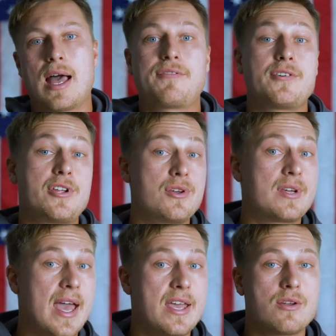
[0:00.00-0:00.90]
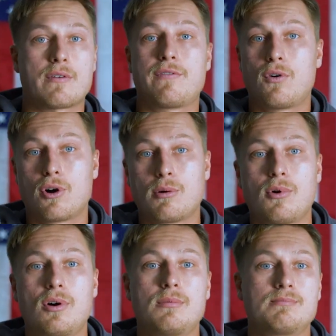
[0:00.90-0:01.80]
After you get your
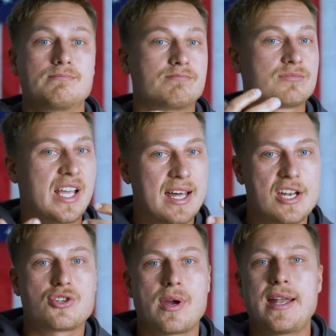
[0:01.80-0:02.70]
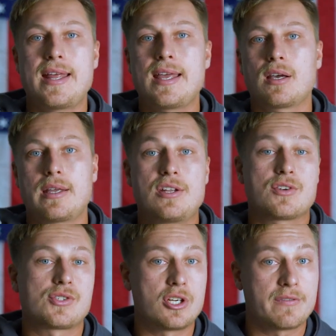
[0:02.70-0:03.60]
formal kind of training and
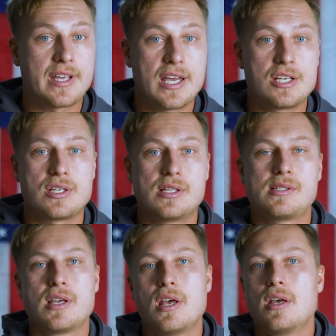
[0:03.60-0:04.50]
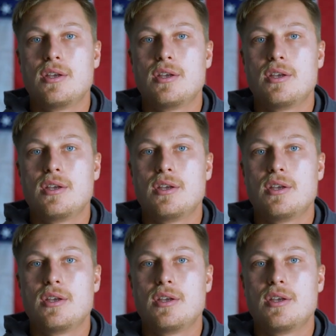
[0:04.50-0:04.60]
your certifications,